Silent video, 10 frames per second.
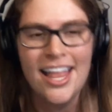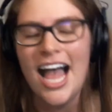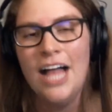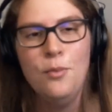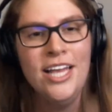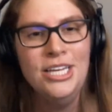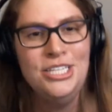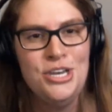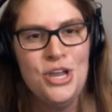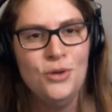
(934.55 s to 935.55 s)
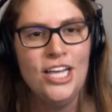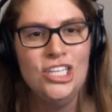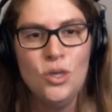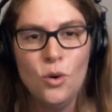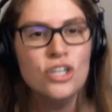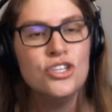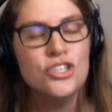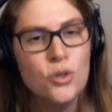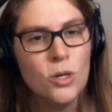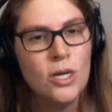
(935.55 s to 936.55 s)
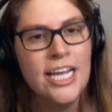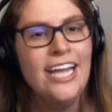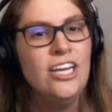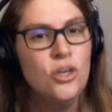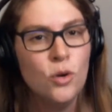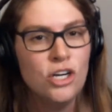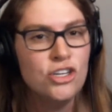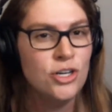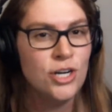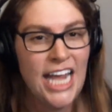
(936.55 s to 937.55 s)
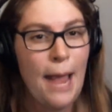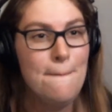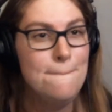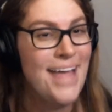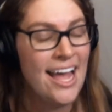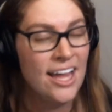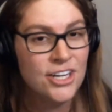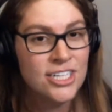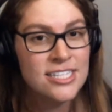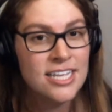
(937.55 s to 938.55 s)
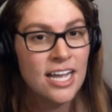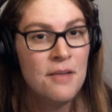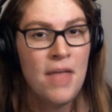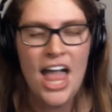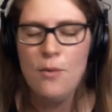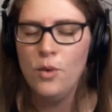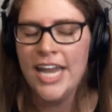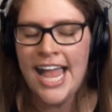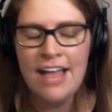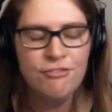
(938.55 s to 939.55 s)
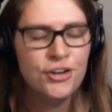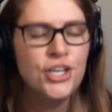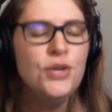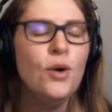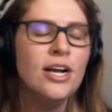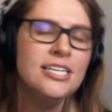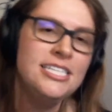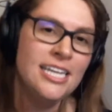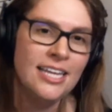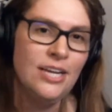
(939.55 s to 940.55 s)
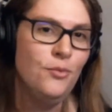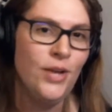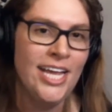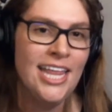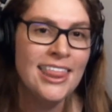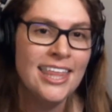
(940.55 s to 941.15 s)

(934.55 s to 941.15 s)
I want you to know that your story and your journey matters, and whatever you are dealing with